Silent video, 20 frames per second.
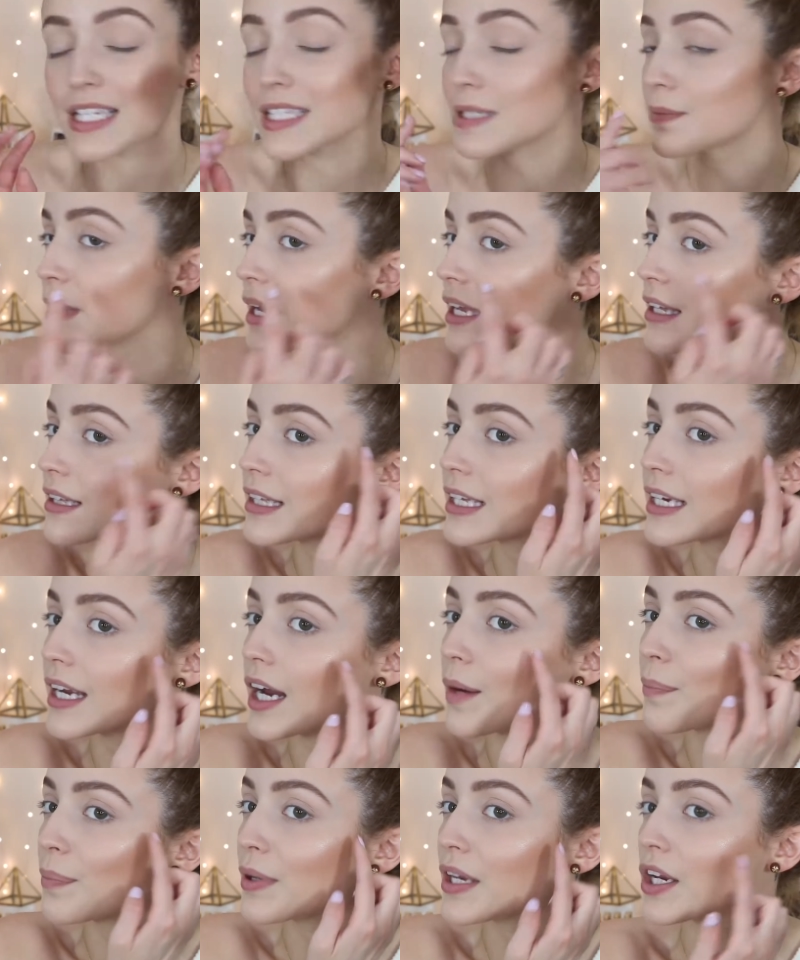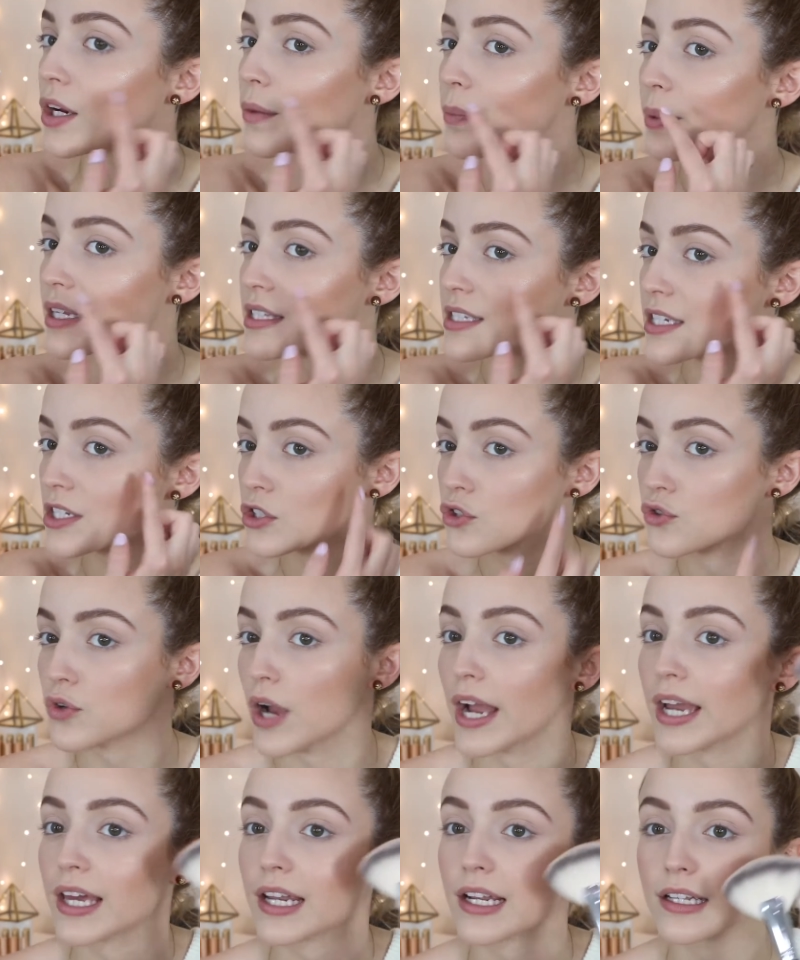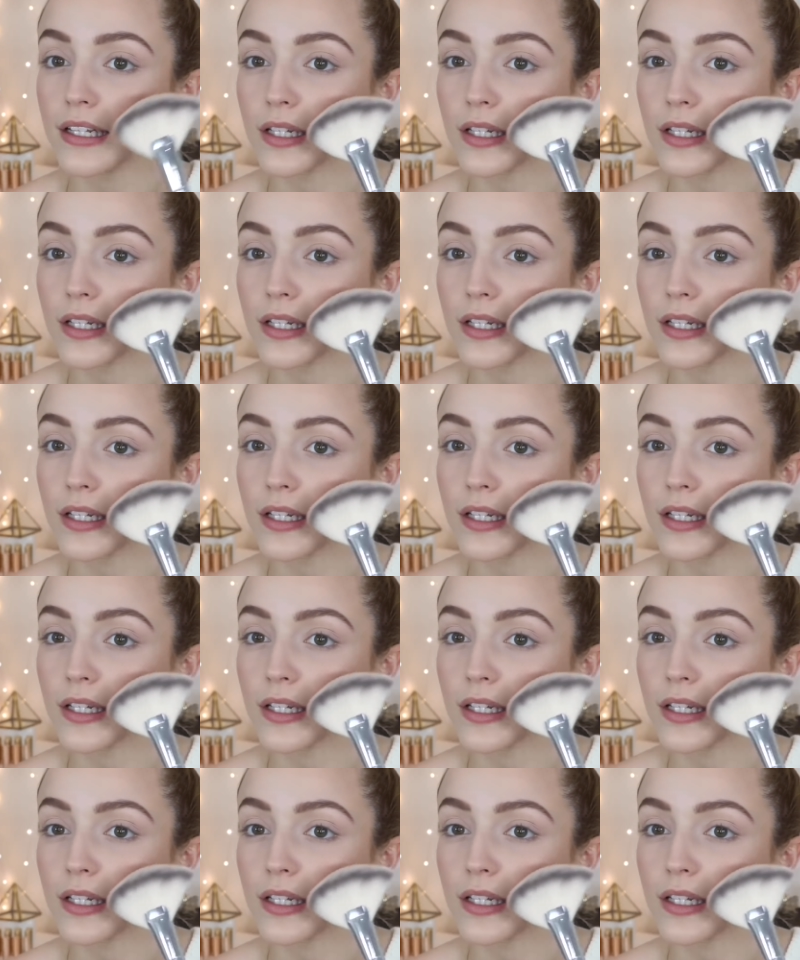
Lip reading: It's mainly up here, but it does drag it a